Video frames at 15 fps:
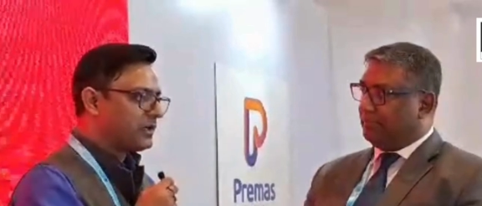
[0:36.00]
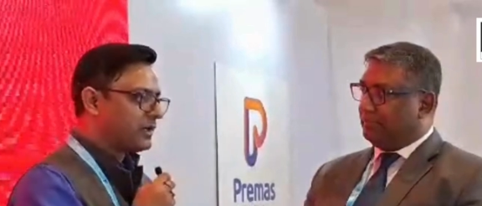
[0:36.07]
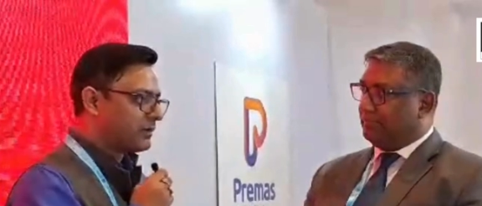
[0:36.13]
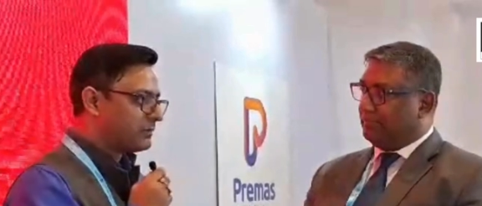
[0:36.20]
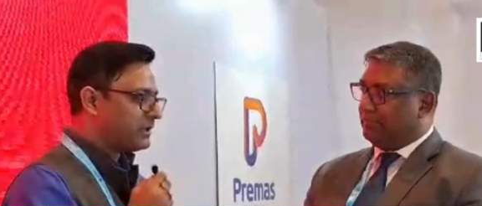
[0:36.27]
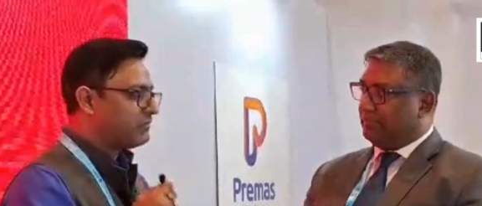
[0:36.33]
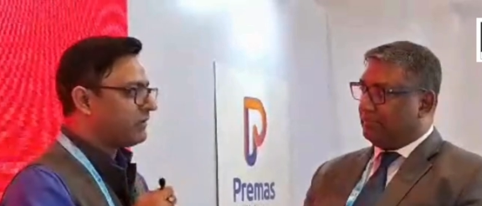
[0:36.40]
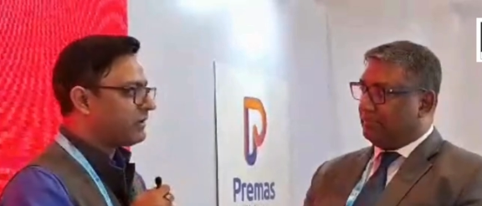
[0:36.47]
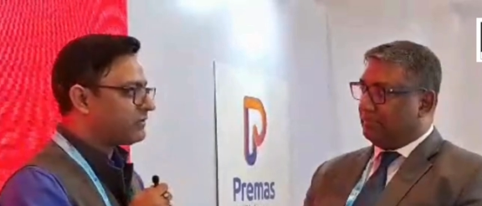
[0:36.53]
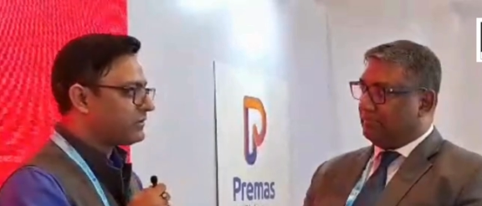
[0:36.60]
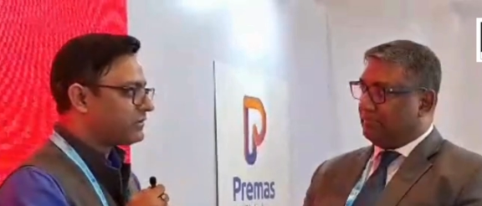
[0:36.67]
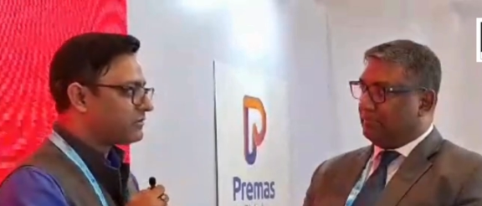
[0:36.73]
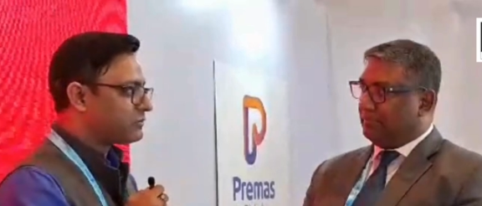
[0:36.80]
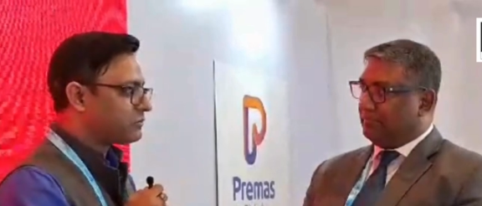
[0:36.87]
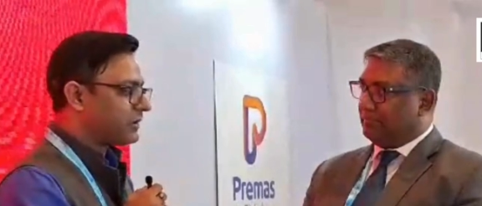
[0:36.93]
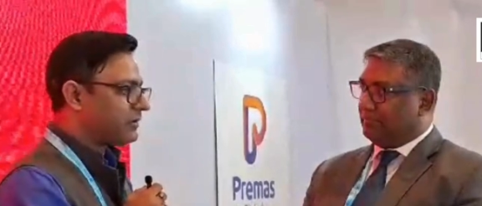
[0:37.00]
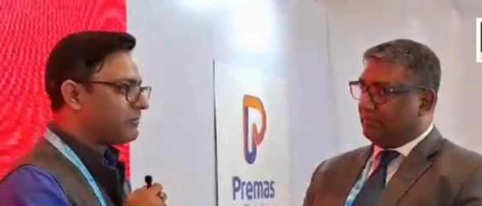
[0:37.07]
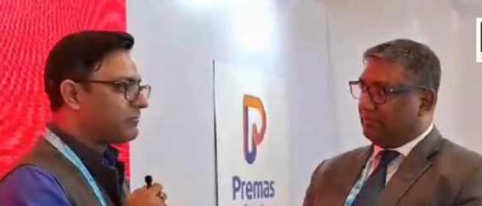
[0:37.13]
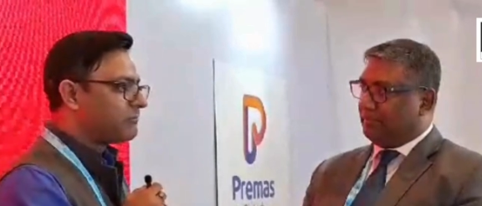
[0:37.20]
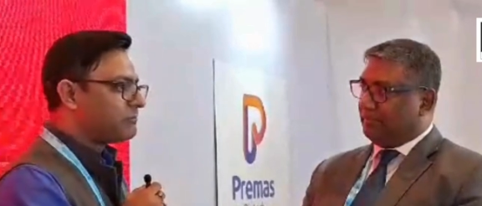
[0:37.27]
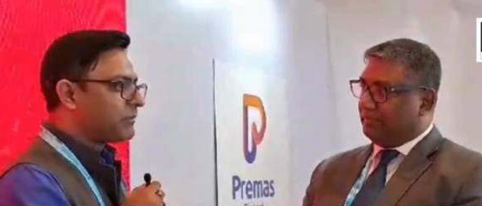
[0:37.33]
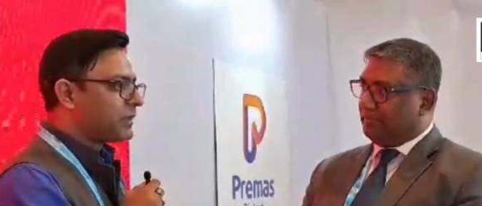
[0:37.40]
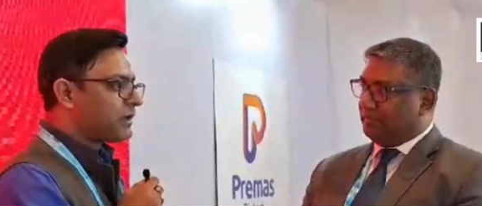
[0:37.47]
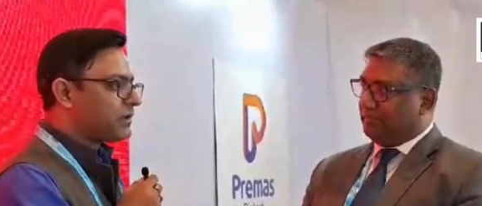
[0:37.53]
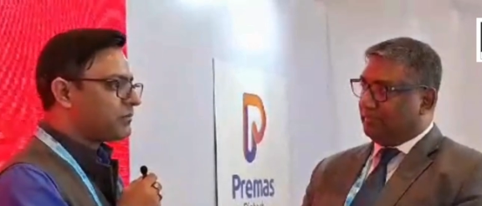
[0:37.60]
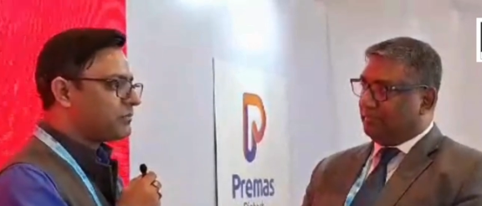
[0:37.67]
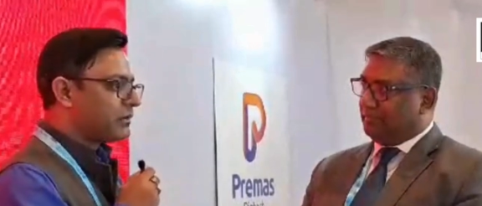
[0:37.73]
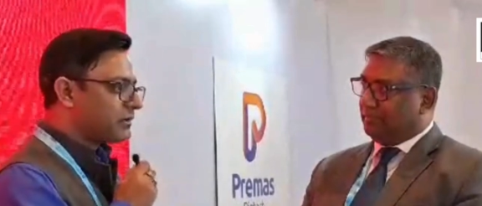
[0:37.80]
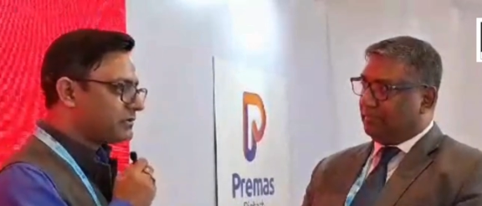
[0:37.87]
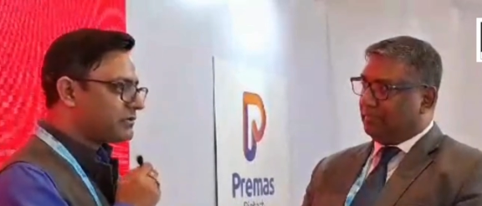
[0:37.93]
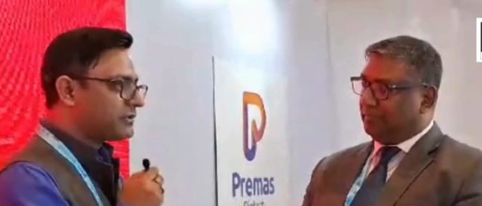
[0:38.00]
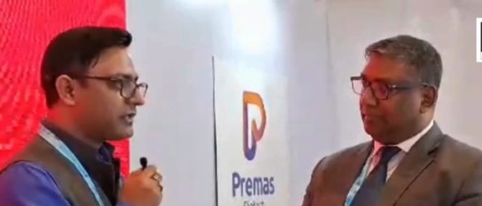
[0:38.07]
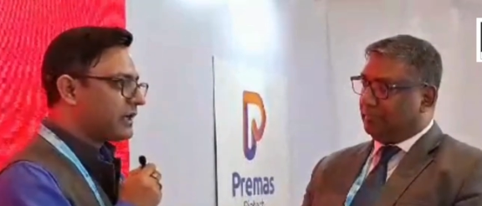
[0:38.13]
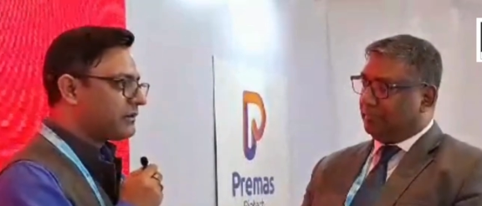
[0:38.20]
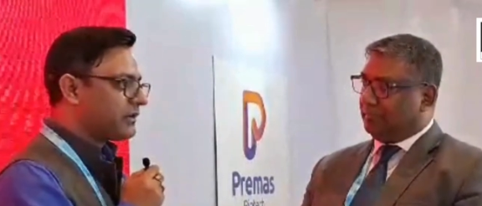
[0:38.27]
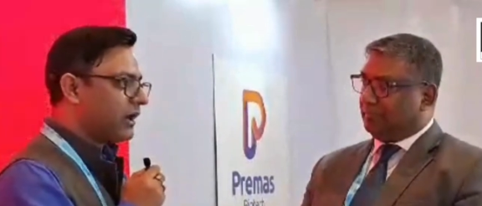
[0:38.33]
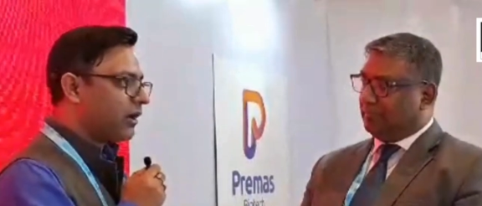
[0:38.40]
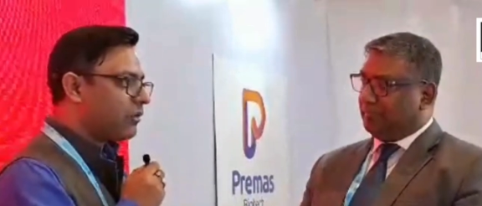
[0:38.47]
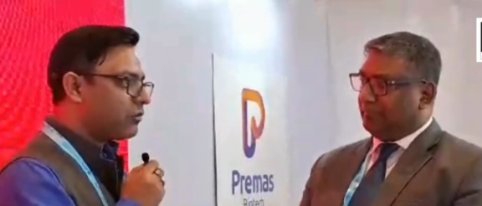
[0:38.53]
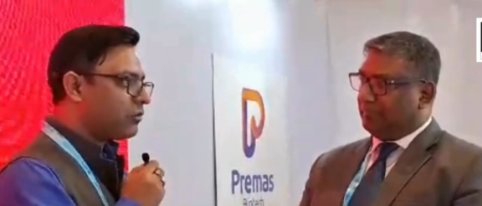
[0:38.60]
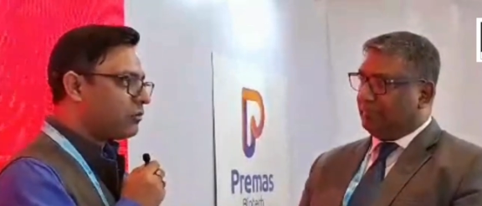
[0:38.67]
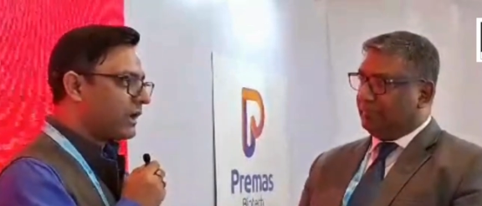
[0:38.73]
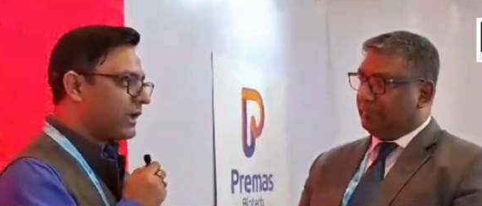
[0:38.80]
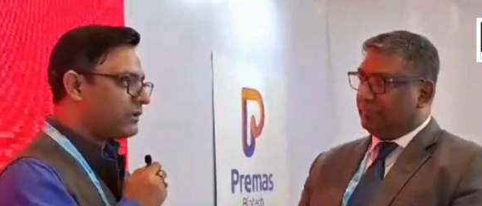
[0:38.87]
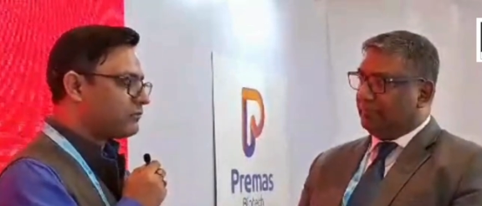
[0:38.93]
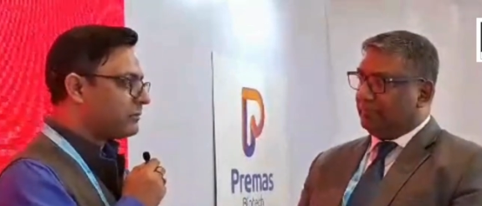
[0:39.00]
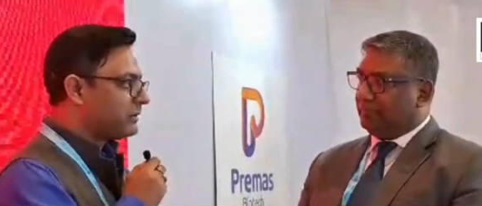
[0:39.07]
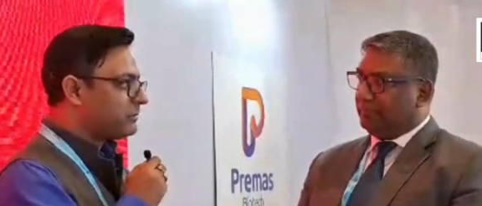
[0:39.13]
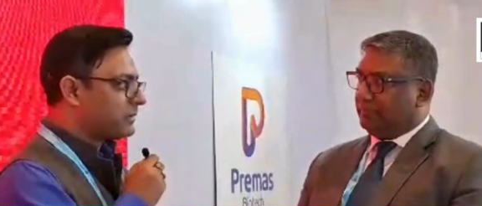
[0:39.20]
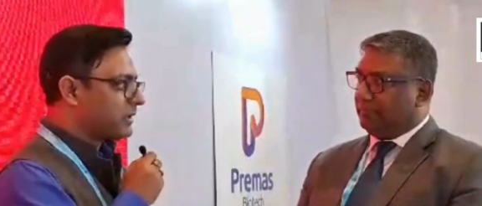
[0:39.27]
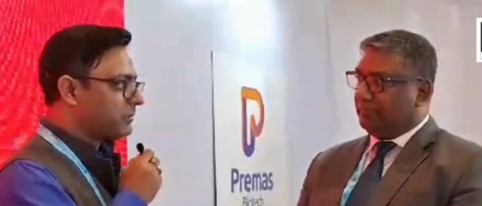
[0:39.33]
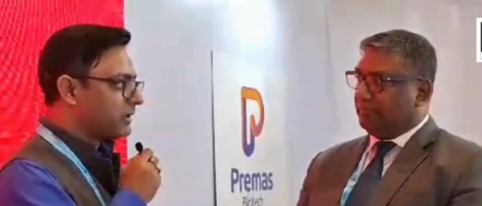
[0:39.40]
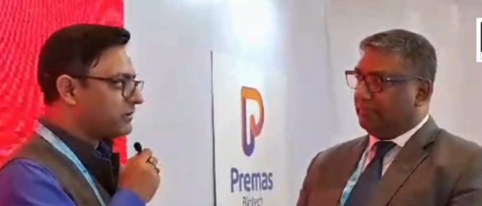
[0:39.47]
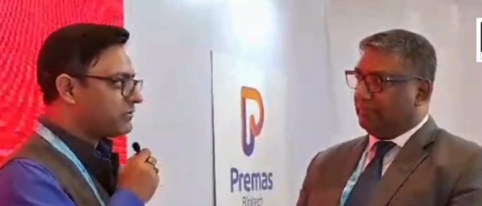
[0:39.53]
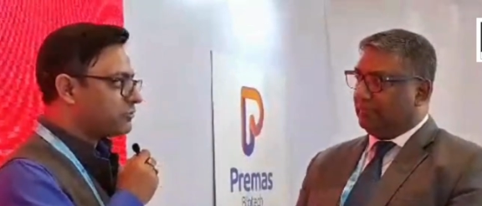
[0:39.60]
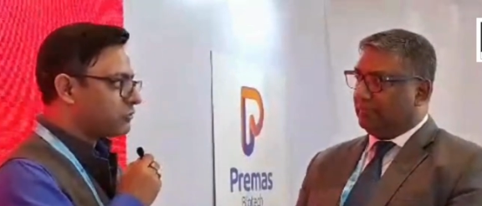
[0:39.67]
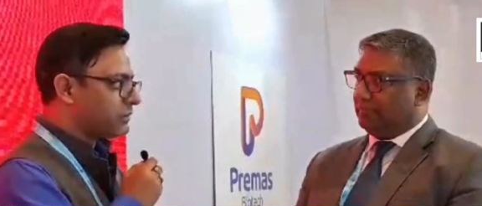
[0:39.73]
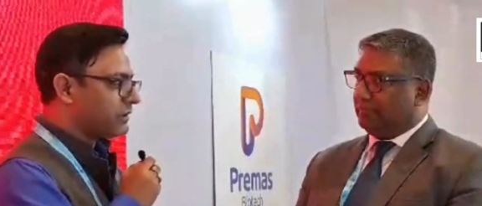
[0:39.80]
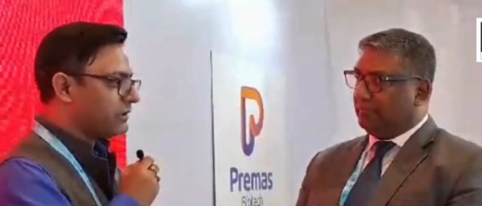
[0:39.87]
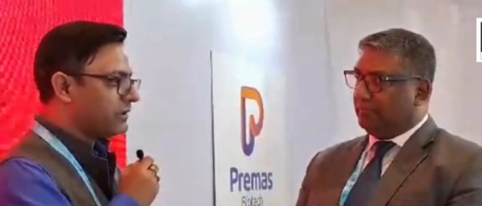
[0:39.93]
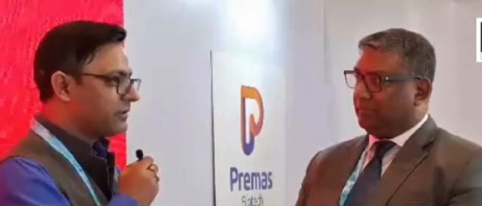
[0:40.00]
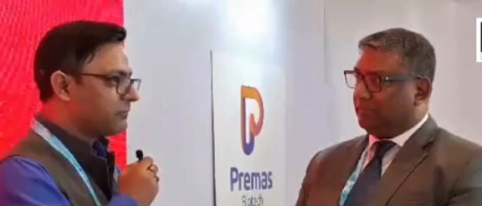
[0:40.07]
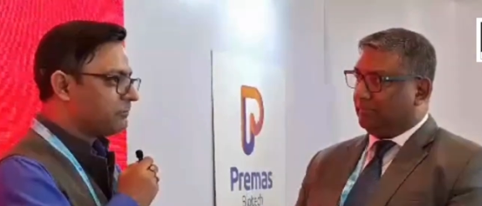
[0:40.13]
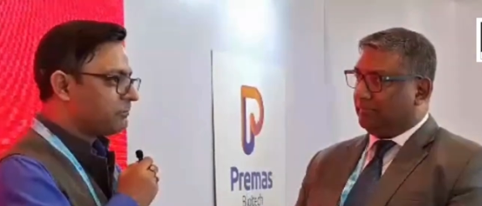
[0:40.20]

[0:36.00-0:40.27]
Speaker 1: brief answers to them. First to that, how has been Premas doing